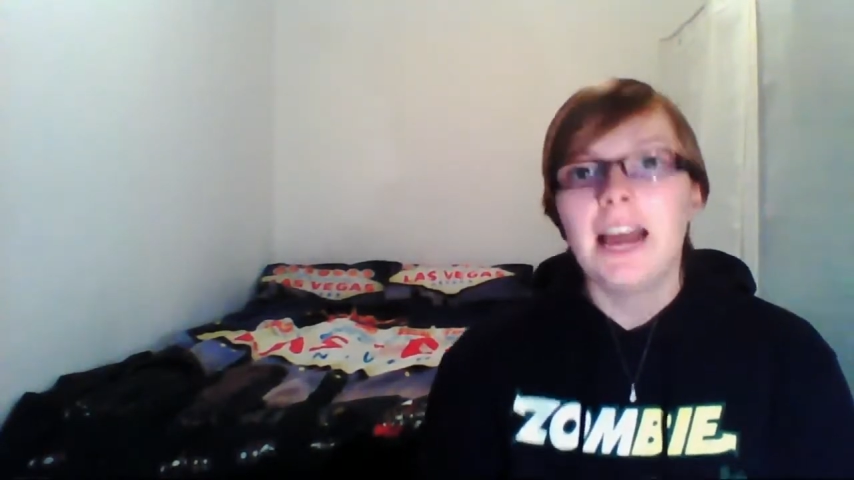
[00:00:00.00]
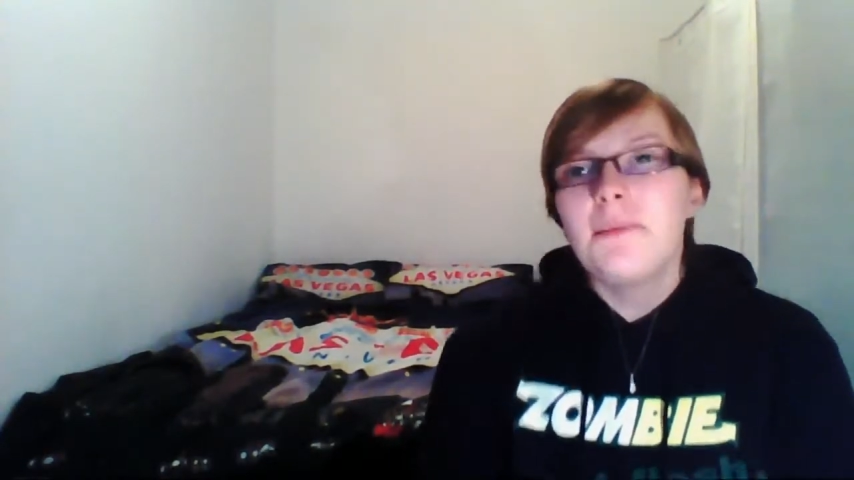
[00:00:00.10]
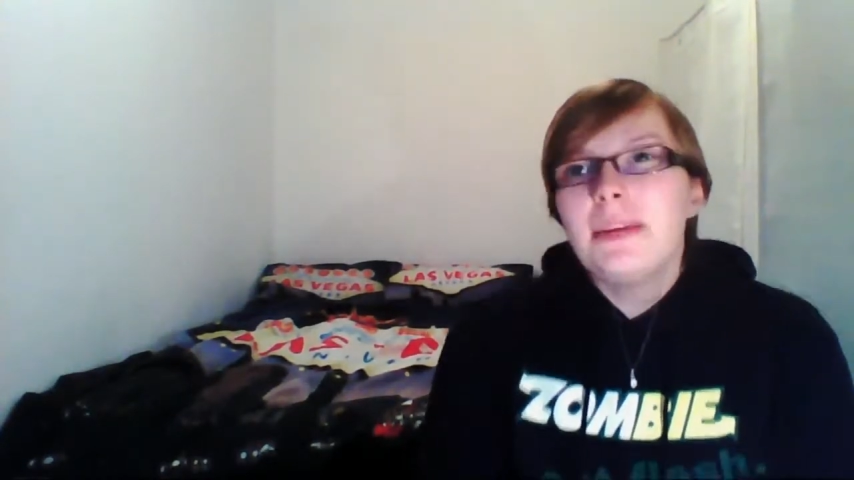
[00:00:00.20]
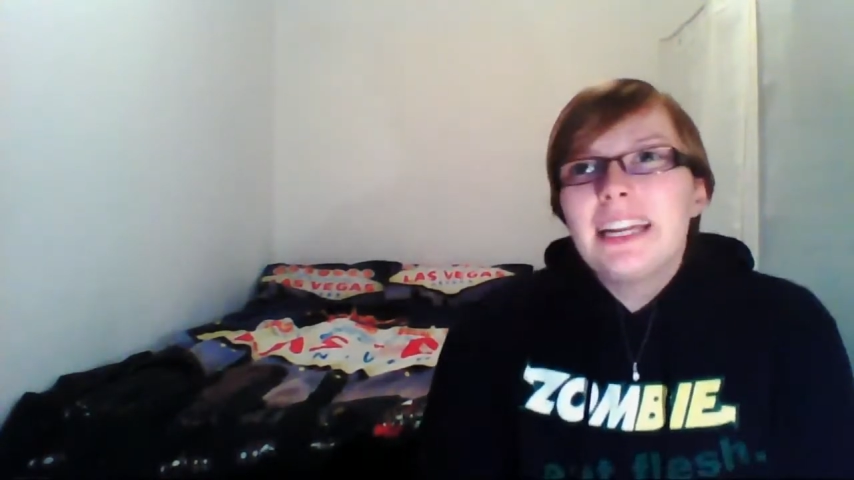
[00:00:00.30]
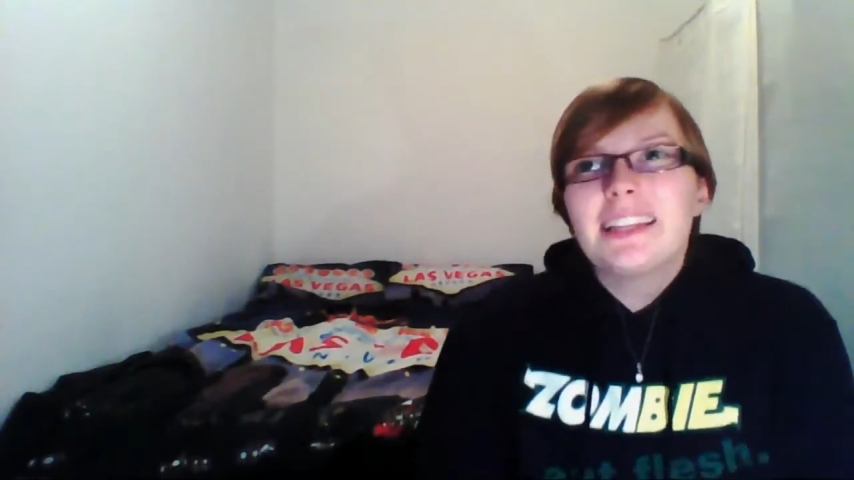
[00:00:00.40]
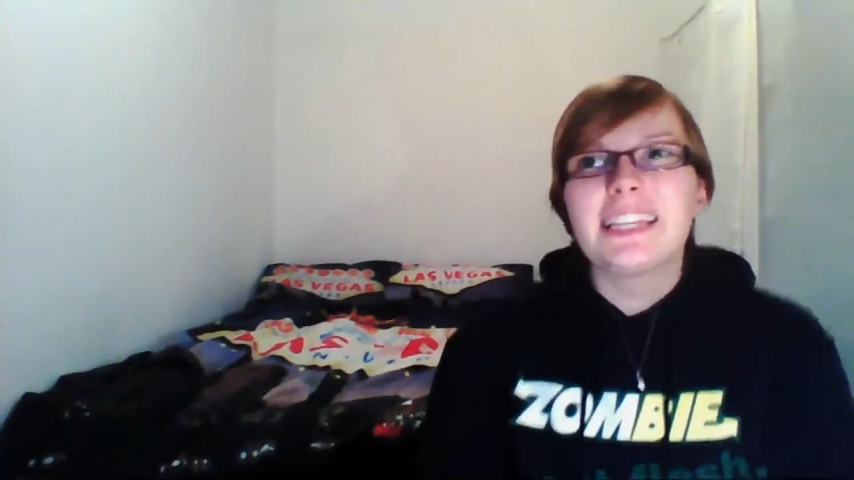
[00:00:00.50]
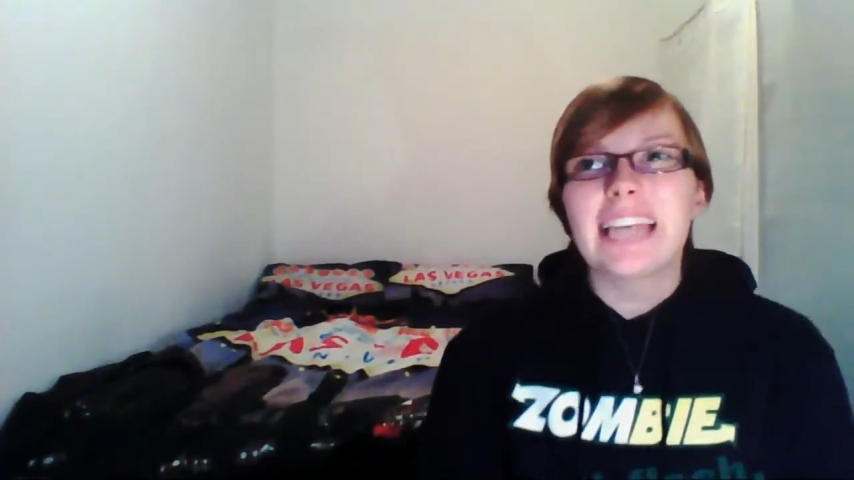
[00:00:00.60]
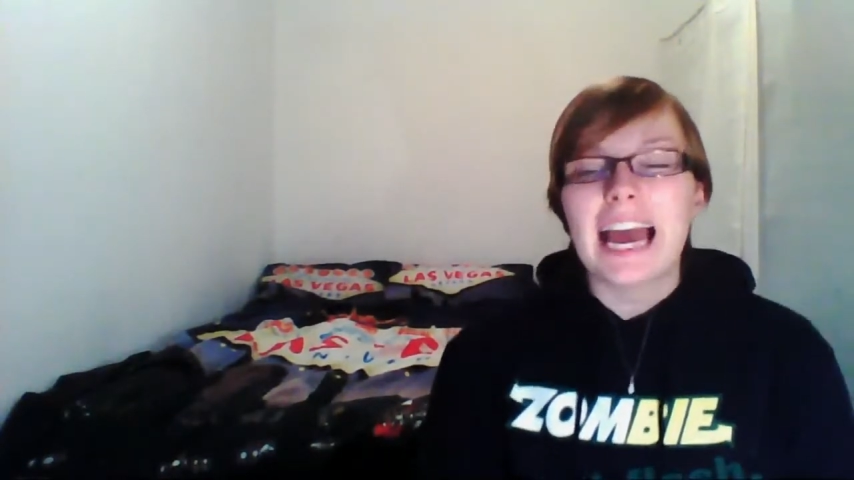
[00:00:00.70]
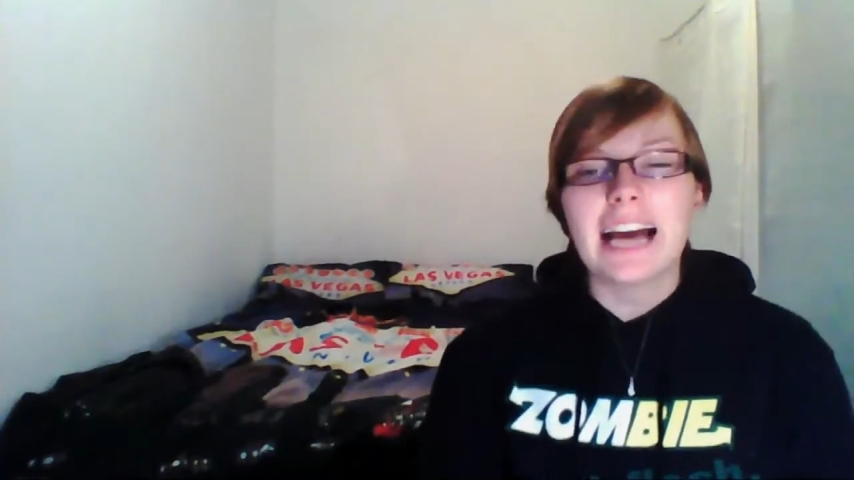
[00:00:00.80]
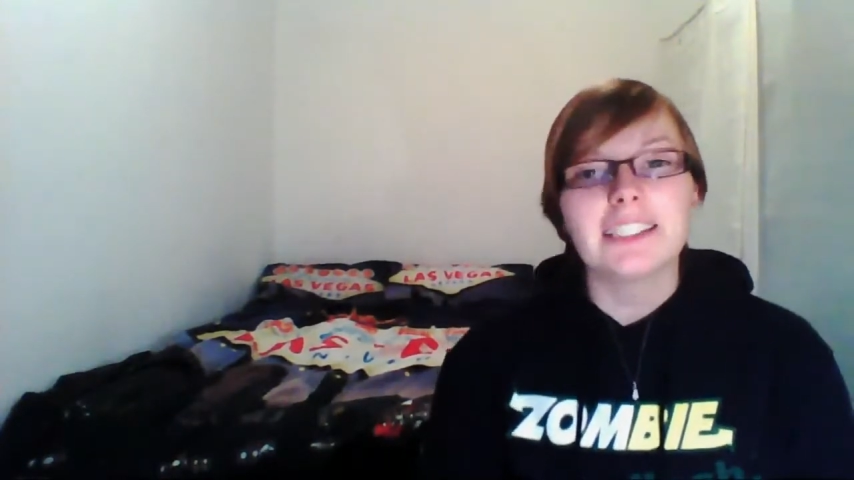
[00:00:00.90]
meaning that it
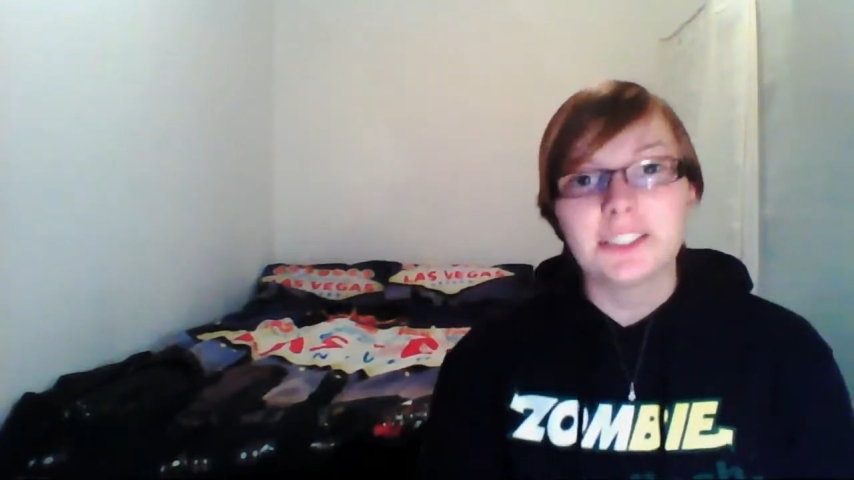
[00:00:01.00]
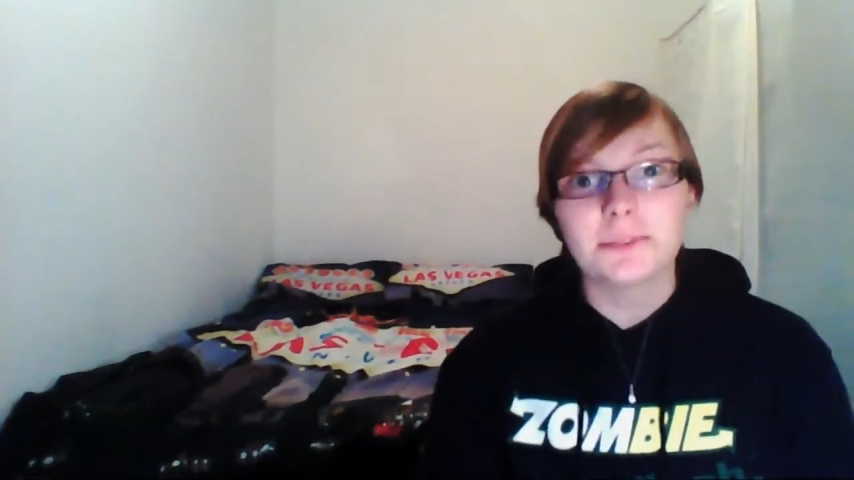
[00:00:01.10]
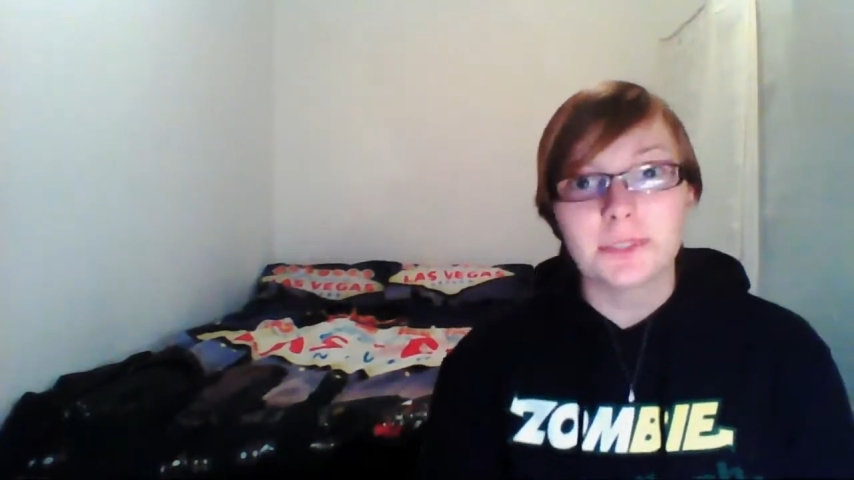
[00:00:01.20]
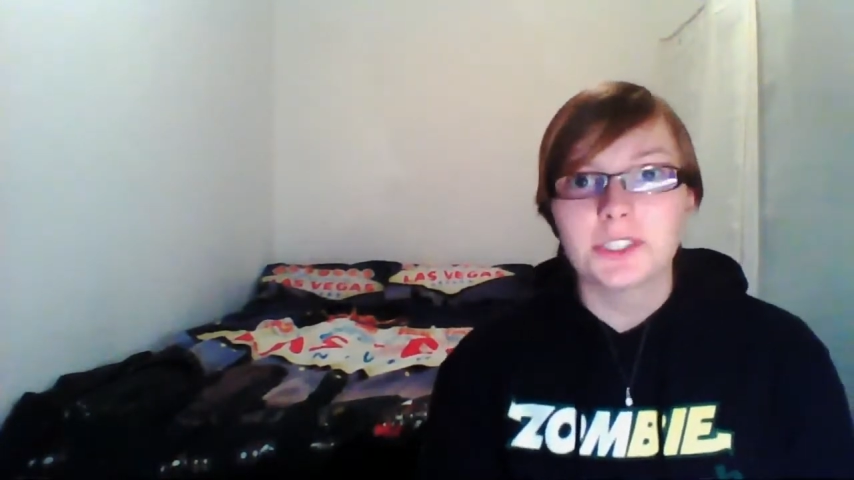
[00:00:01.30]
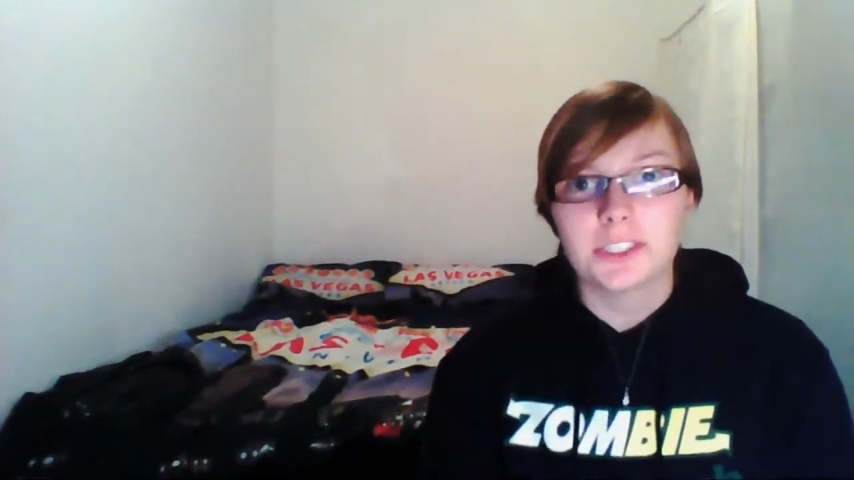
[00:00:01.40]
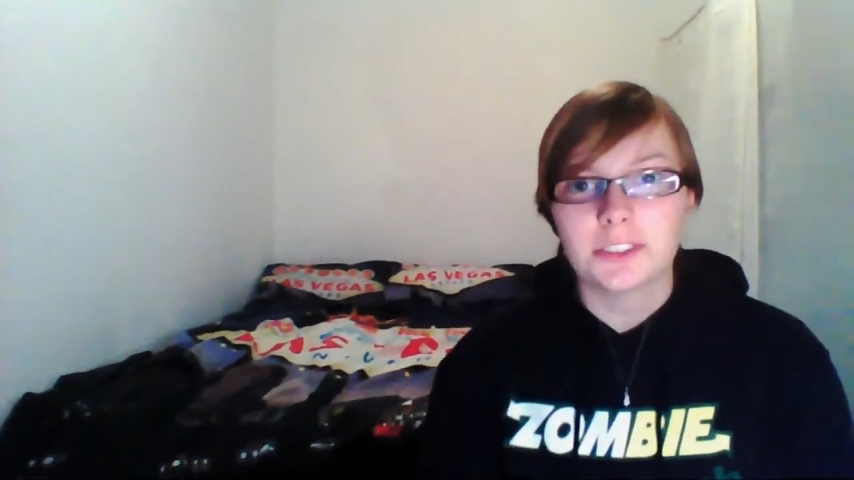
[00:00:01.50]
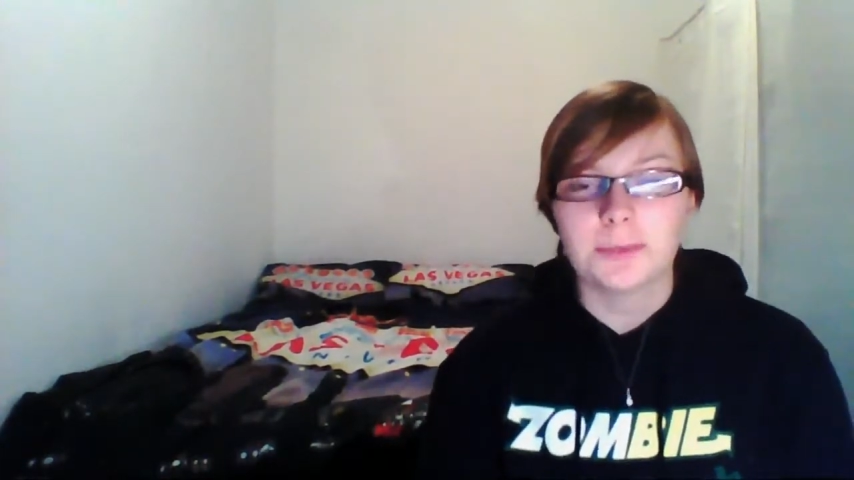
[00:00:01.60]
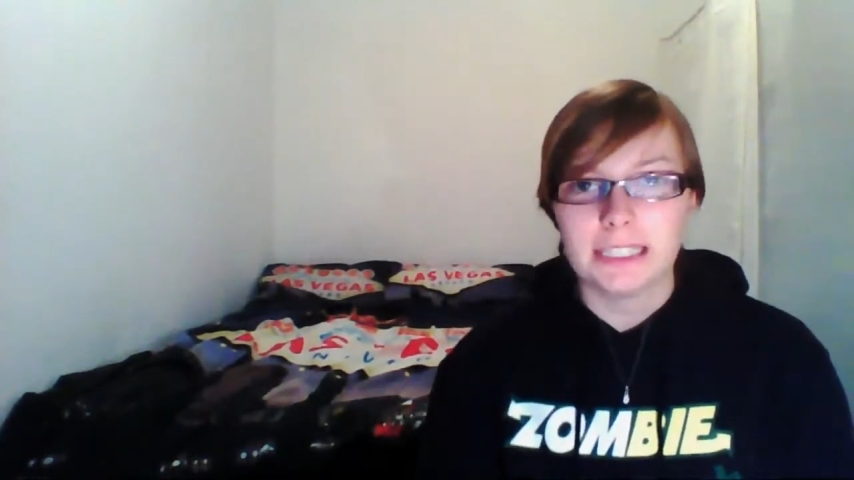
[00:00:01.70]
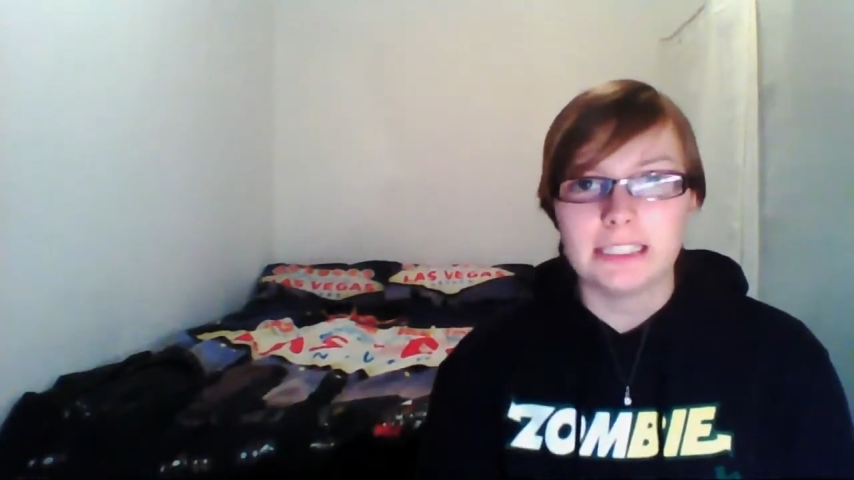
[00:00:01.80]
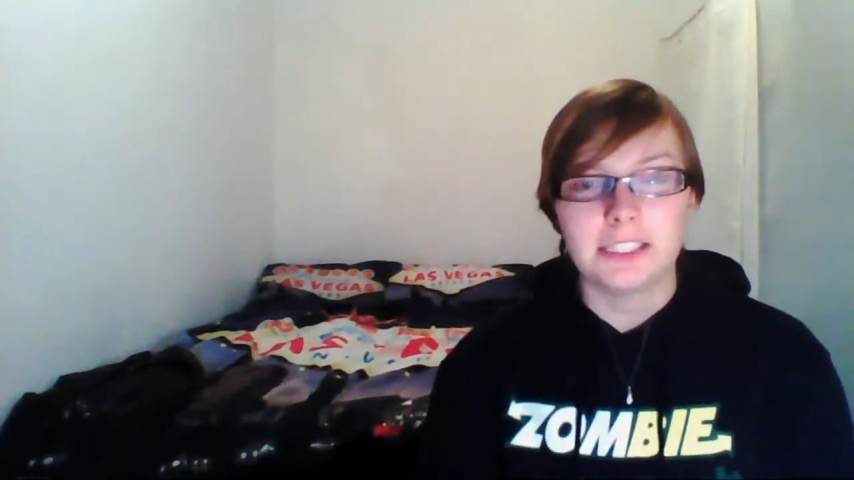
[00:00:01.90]
has some sort of
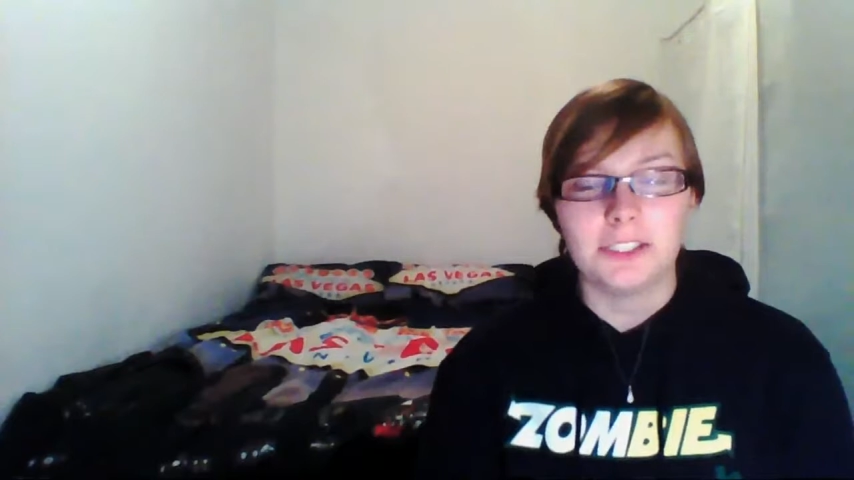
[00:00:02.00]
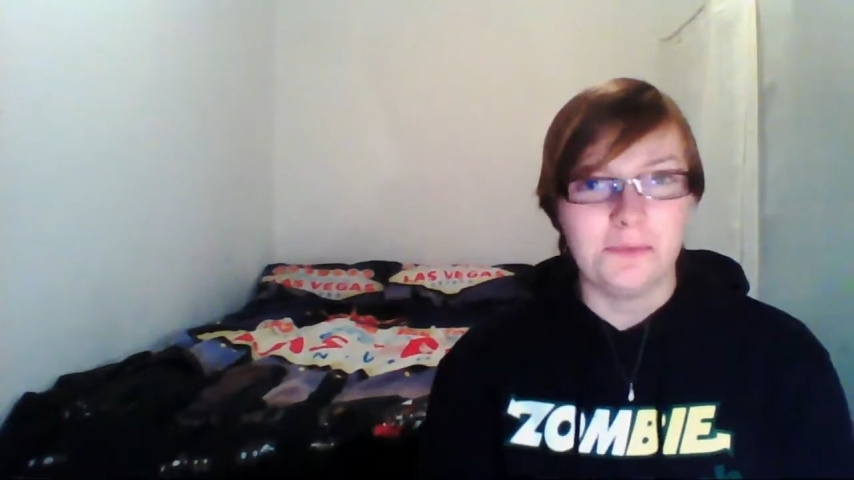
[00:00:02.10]
political